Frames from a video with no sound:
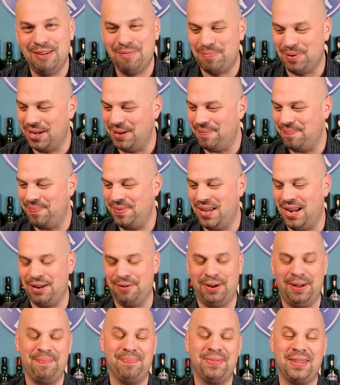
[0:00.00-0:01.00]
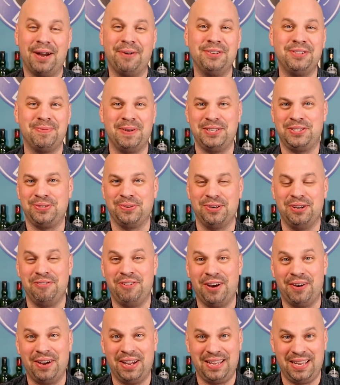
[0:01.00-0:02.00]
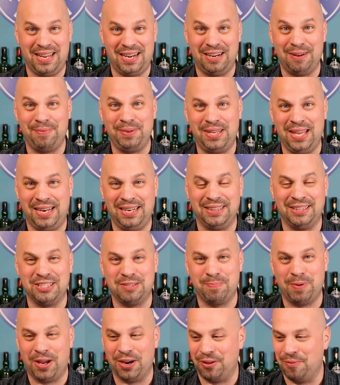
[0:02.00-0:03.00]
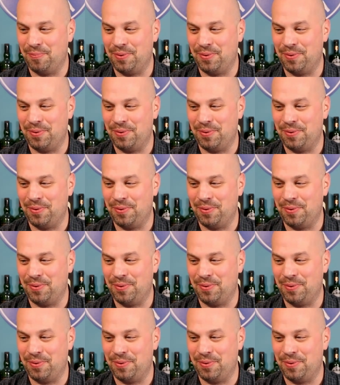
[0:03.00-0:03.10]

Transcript: But anyway, that was my story of how I ended up getting this bottle.